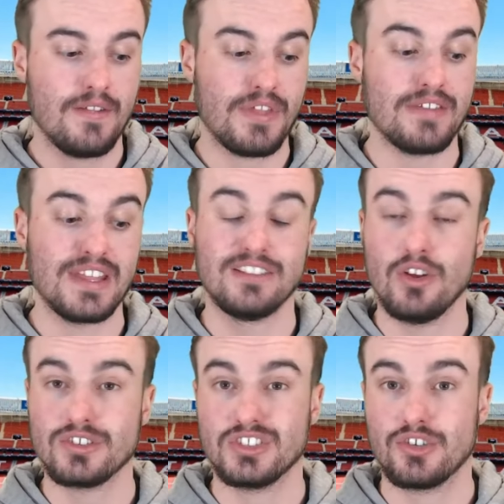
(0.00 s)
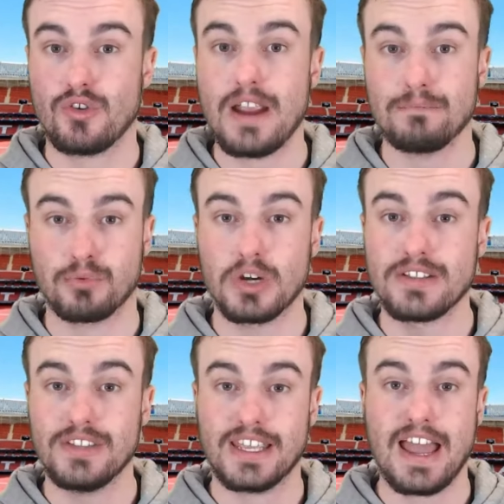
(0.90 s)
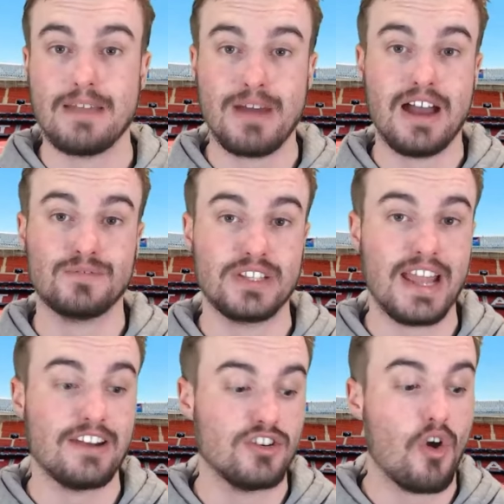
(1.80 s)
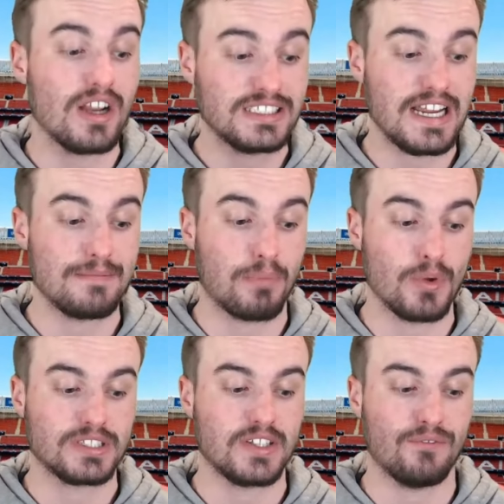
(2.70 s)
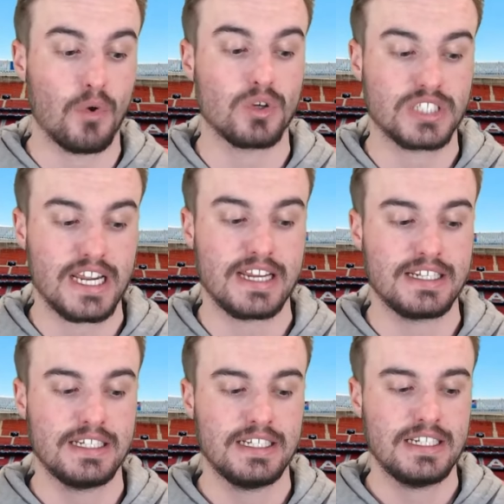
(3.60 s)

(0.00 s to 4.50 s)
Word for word: They then lost to Great Britain the game after that, 19 points to 14.